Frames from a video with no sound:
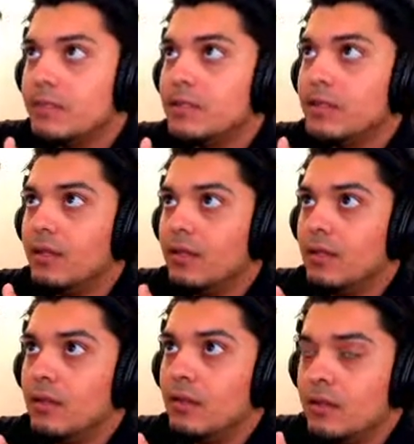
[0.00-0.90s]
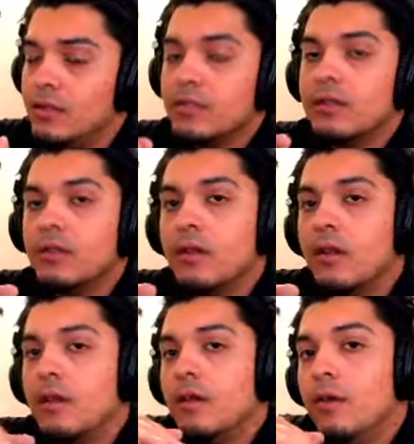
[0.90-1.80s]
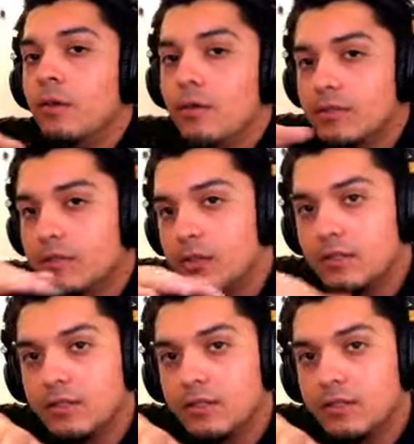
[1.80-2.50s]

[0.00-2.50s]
the launcher horizontally,